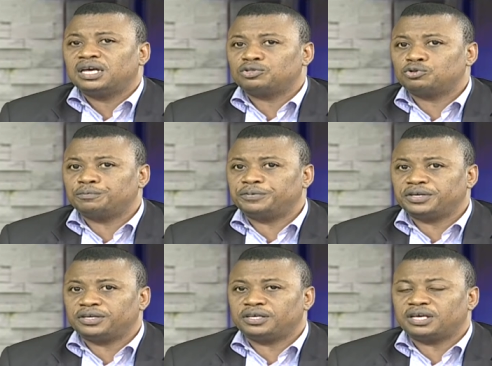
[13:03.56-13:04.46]
to
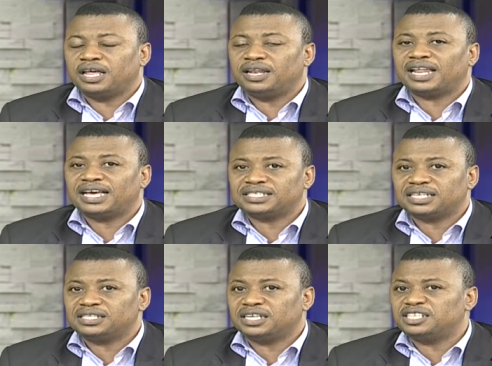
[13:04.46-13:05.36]
be
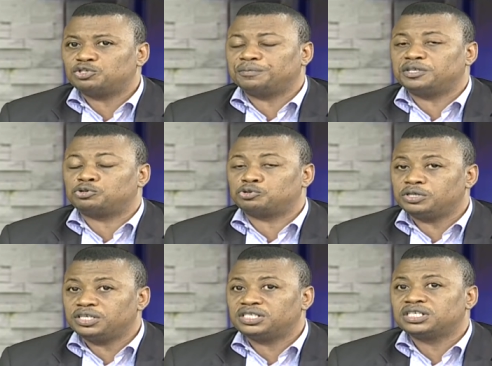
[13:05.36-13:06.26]
enlightened, they need to be
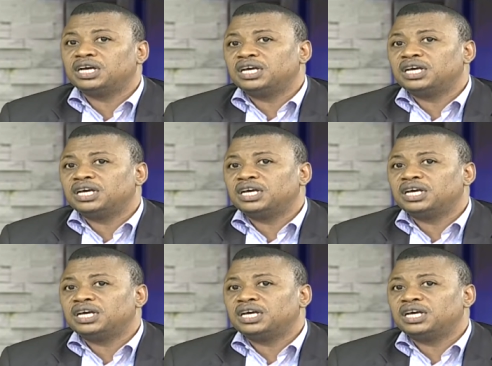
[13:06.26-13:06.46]
trained,